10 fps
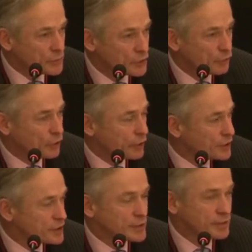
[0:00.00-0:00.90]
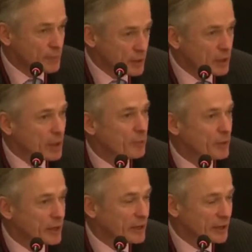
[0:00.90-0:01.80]
So for us,
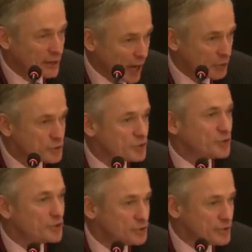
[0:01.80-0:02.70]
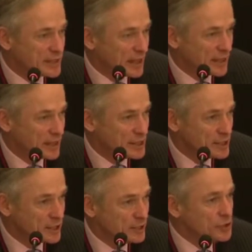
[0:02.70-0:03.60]
coming out to countries like
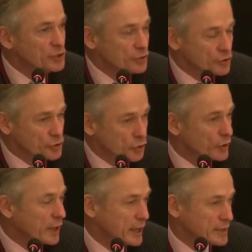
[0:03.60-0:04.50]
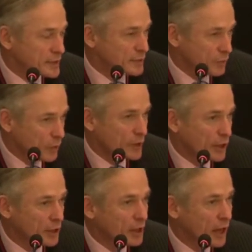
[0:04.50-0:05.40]
India to showcase what
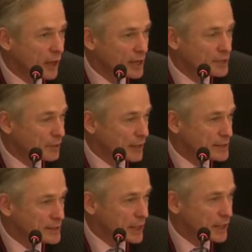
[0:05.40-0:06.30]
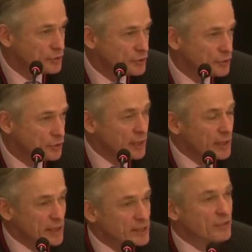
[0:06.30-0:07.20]
our enterprises can do
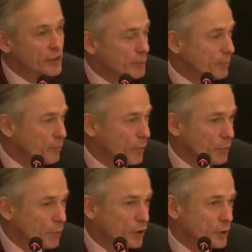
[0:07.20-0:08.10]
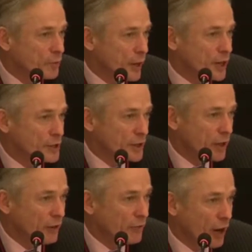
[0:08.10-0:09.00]
is a very important part
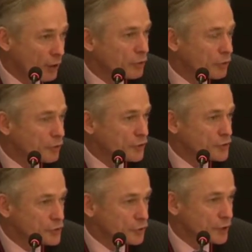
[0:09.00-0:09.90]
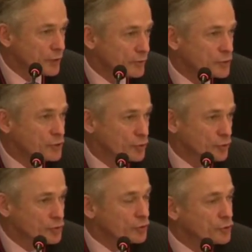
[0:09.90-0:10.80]
of our growth story,
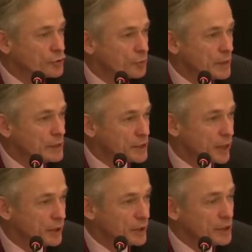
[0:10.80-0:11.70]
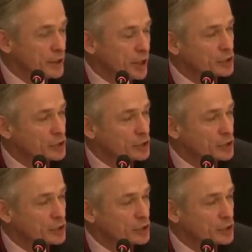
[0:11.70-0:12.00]
to build on not